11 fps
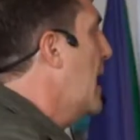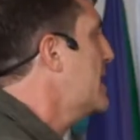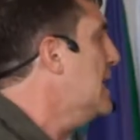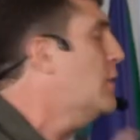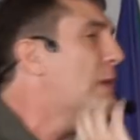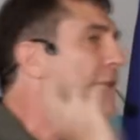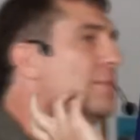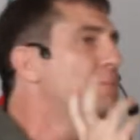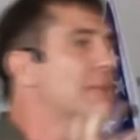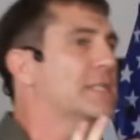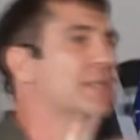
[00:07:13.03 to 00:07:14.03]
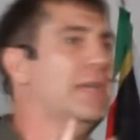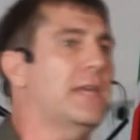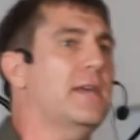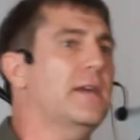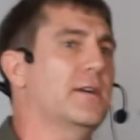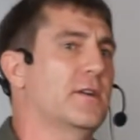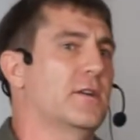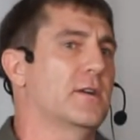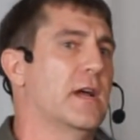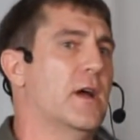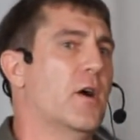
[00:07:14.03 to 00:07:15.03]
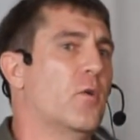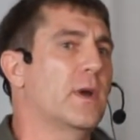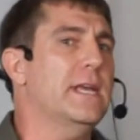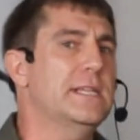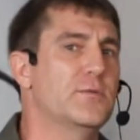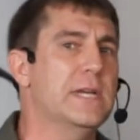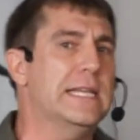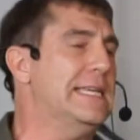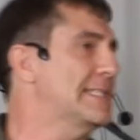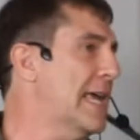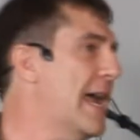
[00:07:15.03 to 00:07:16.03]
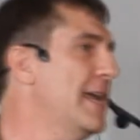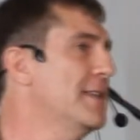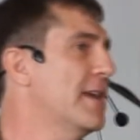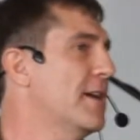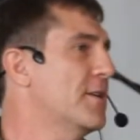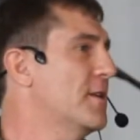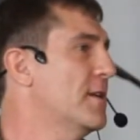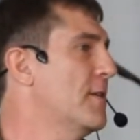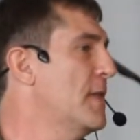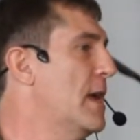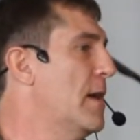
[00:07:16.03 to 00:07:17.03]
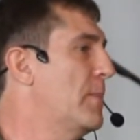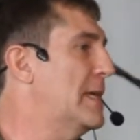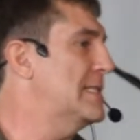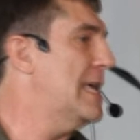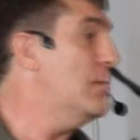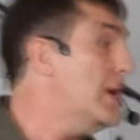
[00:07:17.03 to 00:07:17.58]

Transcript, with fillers: I think we can mishear what he's really saying there, because then